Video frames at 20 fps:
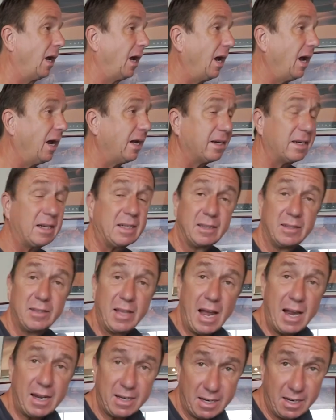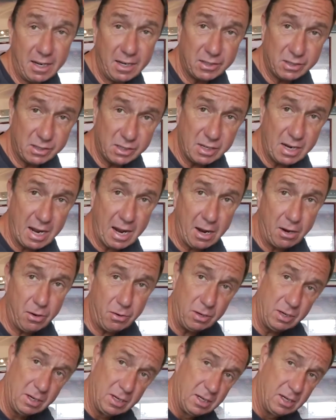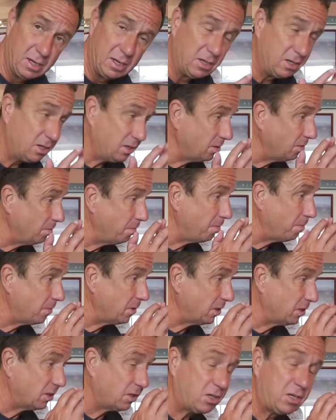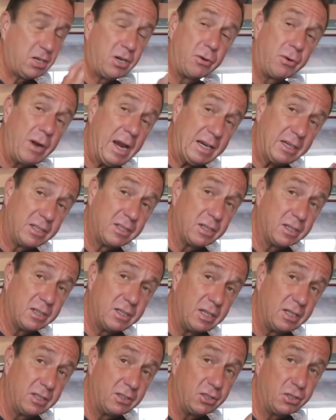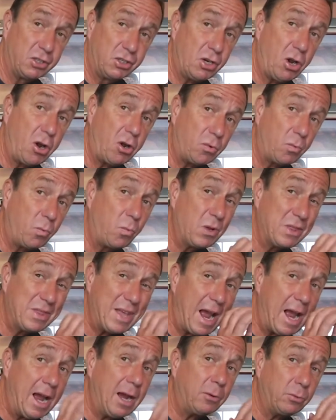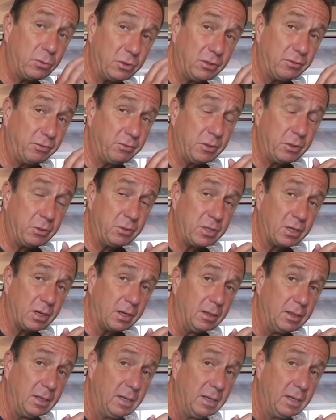and that has now corrected the shot without the filter.